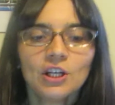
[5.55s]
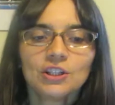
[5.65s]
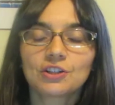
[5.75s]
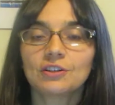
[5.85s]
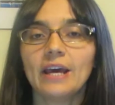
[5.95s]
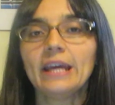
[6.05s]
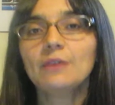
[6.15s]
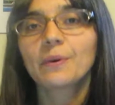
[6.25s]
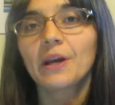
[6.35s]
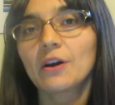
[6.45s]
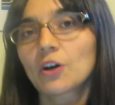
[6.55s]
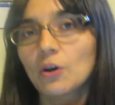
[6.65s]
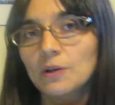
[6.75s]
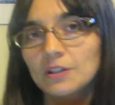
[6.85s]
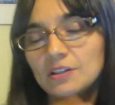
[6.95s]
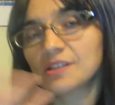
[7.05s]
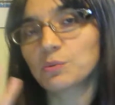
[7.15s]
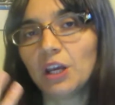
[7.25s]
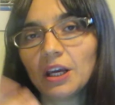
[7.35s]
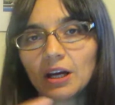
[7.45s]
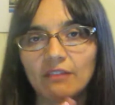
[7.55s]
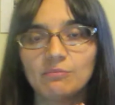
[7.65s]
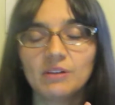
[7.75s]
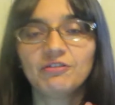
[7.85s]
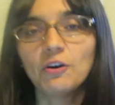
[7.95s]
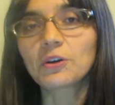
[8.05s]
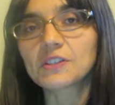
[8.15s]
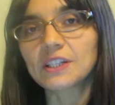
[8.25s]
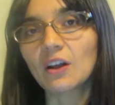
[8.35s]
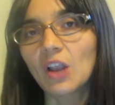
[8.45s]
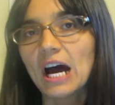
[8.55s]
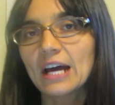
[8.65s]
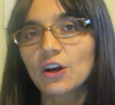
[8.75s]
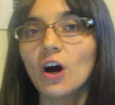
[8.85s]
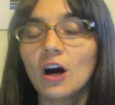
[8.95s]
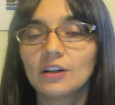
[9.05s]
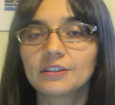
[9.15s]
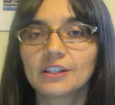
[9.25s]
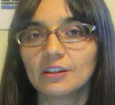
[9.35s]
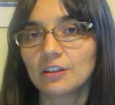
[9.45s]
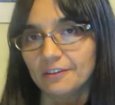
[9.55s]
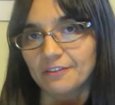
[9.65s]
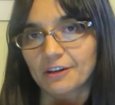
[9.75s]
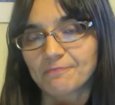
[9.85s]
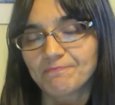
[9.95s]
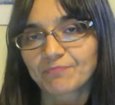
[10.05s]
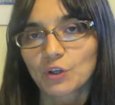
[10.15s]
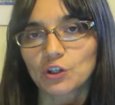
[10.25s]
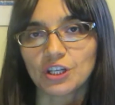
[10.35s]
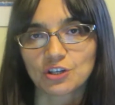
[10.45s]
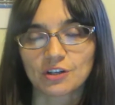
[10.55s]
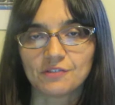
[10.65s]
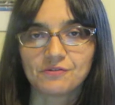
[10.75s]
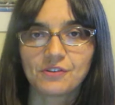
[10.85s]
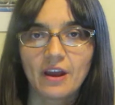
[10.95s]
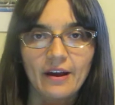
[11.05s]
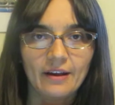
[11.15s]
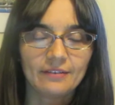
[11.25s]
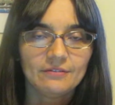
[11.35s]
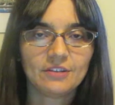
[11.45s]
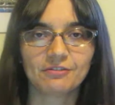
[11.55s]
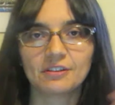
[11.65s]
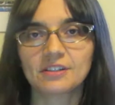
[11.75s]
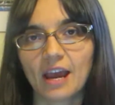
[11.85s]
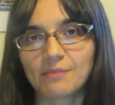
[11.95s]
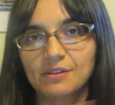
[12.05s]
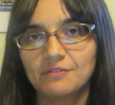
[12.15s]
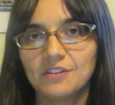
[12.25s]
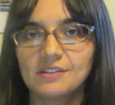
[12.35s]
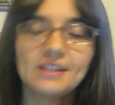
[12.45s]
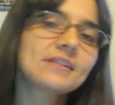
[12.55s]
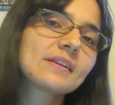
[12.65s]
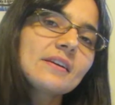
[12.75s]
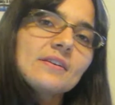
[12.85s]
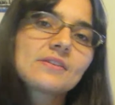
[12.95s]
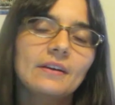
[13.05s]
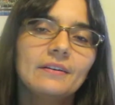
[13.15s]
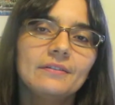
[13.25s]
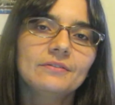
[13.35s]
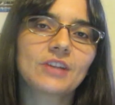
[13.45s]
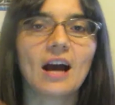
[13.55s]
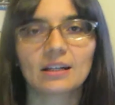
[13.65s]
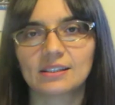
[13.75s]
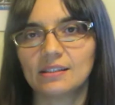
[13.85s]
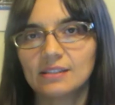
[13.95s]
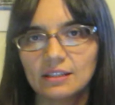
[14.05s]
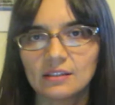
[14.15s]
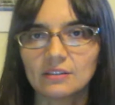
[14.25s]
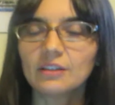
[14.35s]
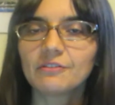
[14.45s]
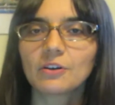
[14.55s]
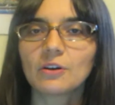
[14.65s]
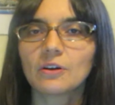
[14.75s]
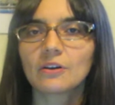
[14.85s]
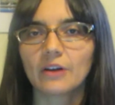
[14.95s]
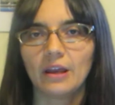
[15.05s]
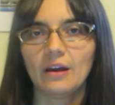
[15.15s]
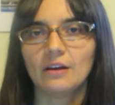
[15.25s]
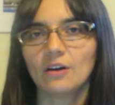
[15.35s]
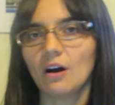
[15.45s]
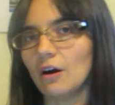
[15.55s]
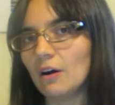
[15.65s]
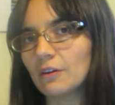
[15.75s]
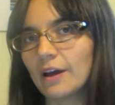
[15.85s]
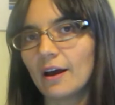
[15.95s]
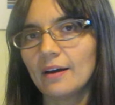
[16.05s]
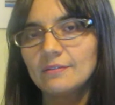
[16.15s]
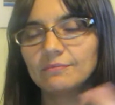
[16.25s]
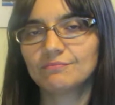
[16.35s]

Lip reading: Today this week I've been focusing a lot on the liver conditions and different types of diseases and toxins in the liver and all that